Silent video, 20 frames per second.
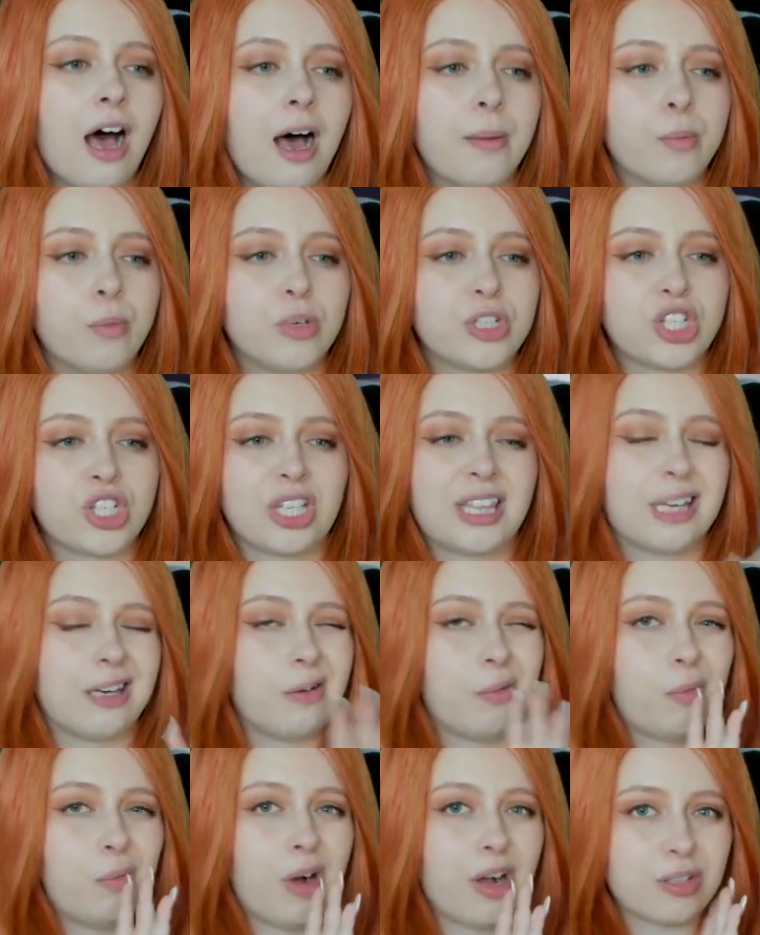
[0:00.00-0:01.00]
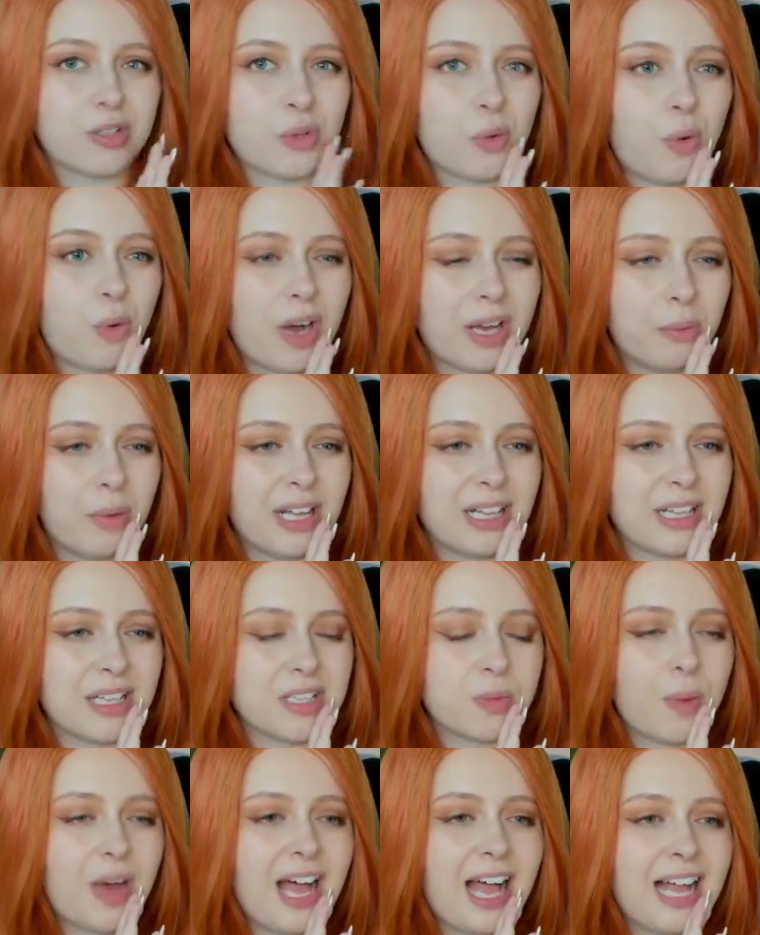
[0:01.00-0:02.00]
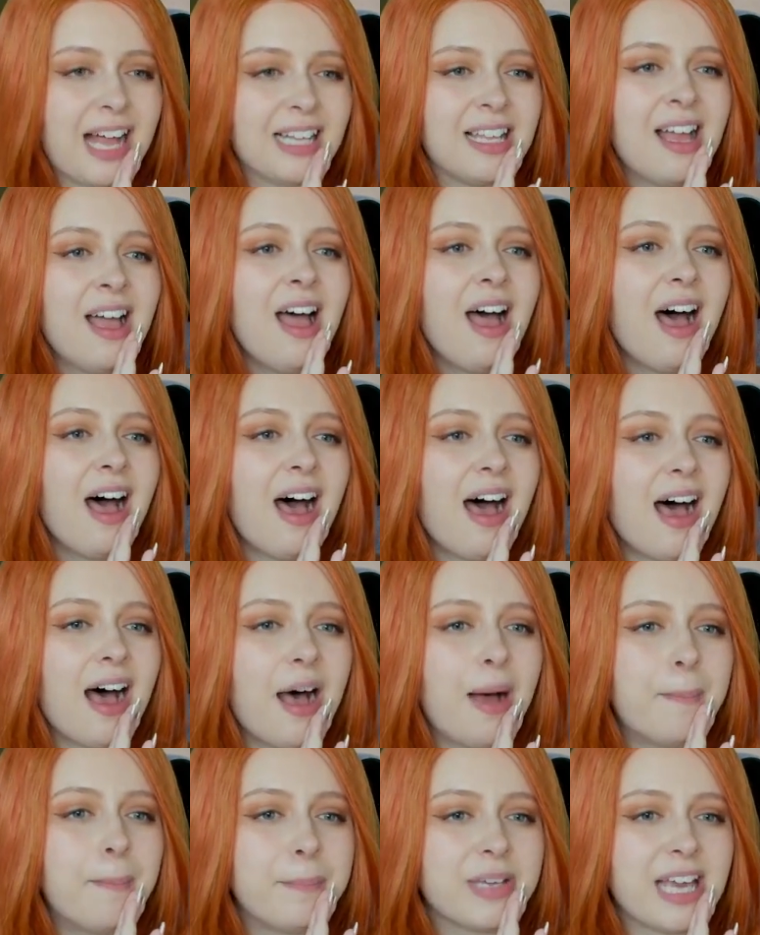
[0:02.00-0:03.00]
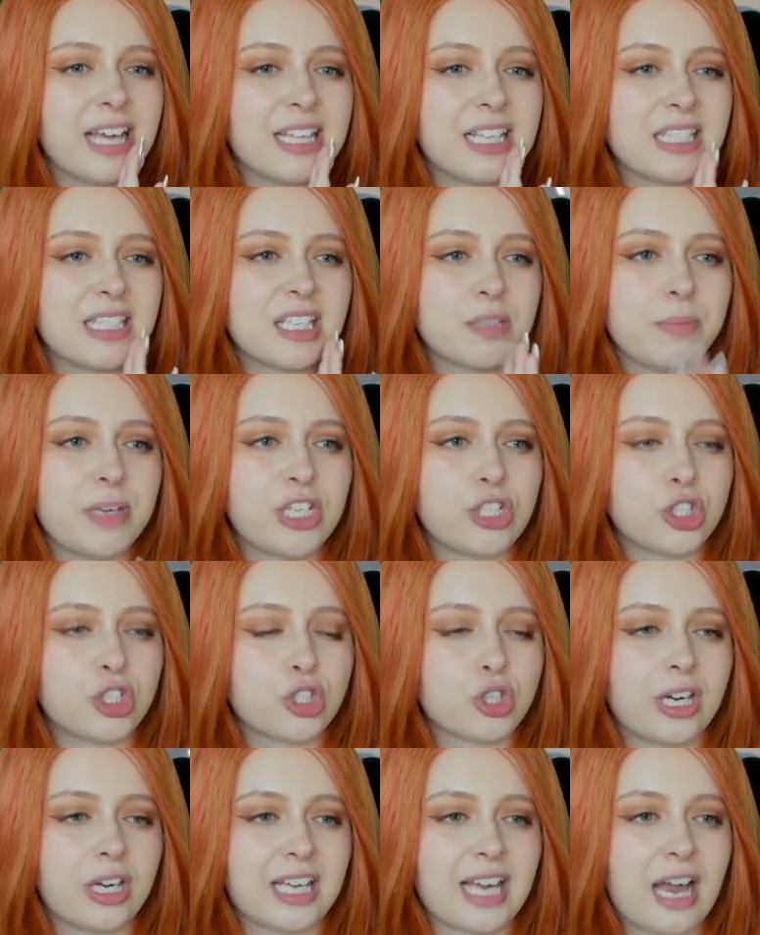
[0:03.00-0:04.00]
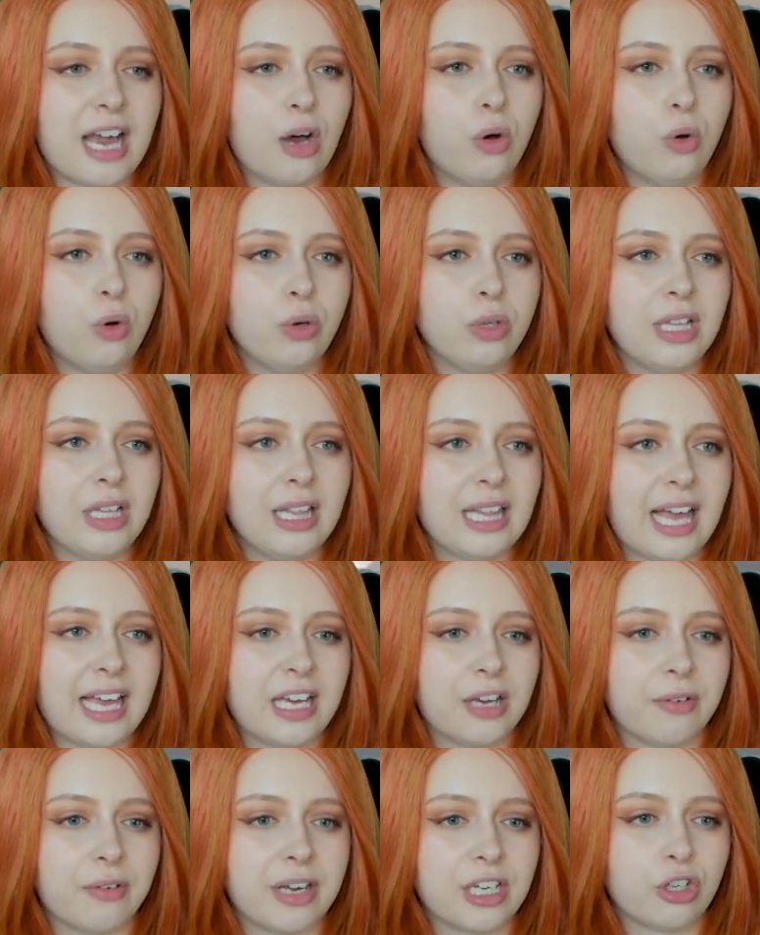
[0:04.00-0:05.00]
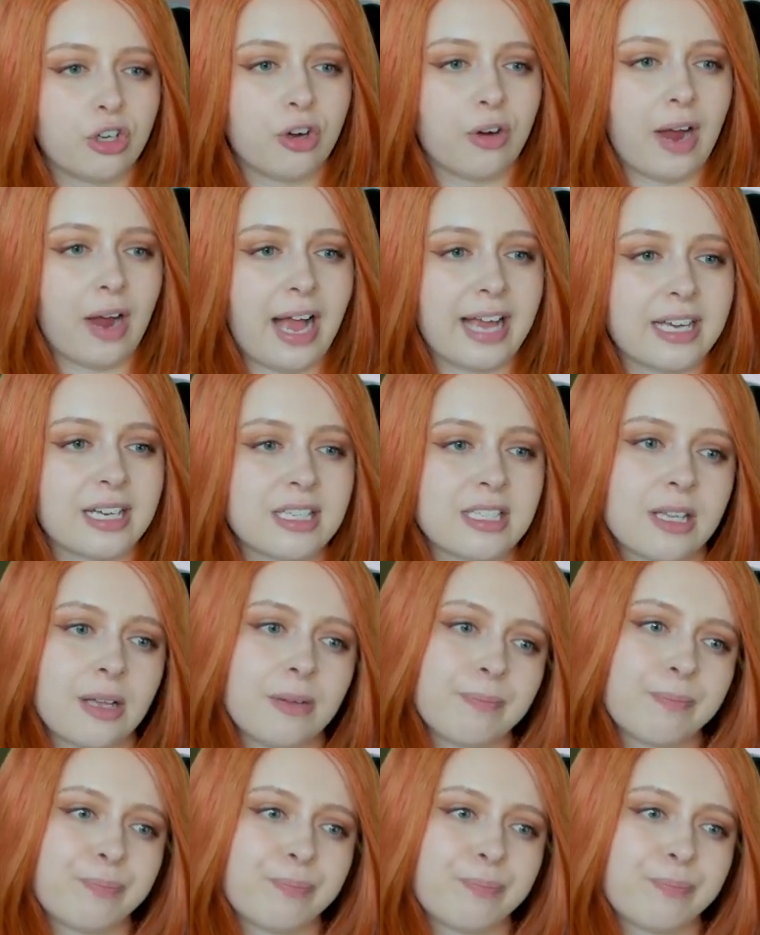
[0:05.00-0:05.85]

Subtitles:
which I think works quite well as well. But yeah, this is me just trying to get all the layering correct.